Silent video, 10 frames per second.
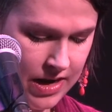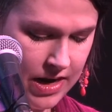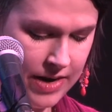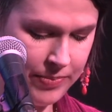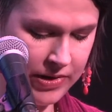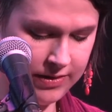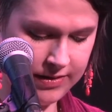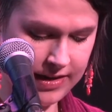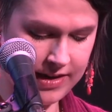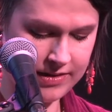A
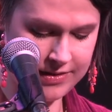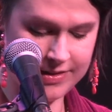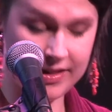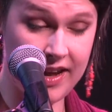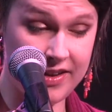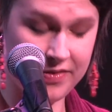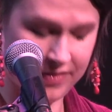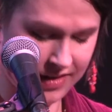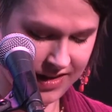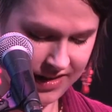pearl-handled knife
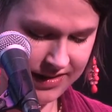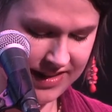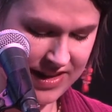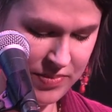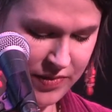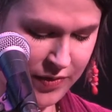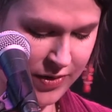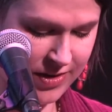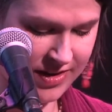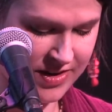lay
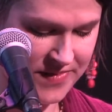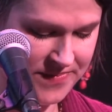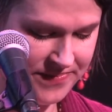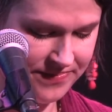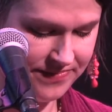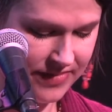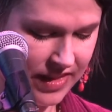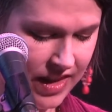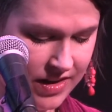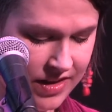before her.
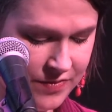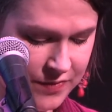At